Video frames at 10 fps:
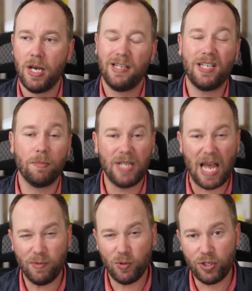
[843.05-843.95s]

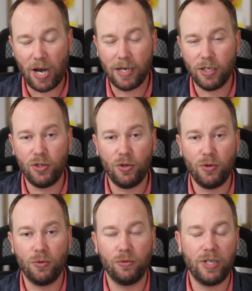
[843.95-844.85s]
Sometimes we're trying to
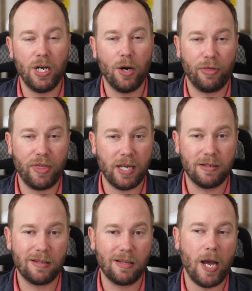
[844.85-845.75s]
do,
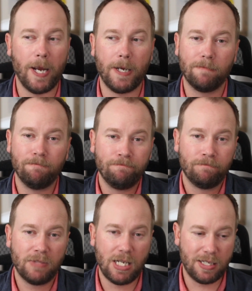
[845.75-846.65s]
things like,
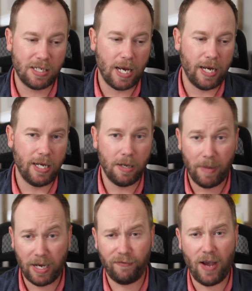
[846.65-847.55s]
let's say in a
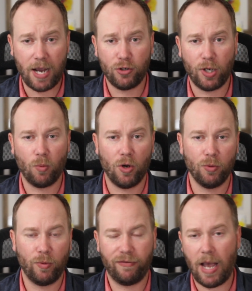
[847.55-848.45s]
manufacturing
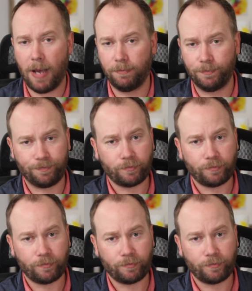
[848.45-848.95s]
world, we've got,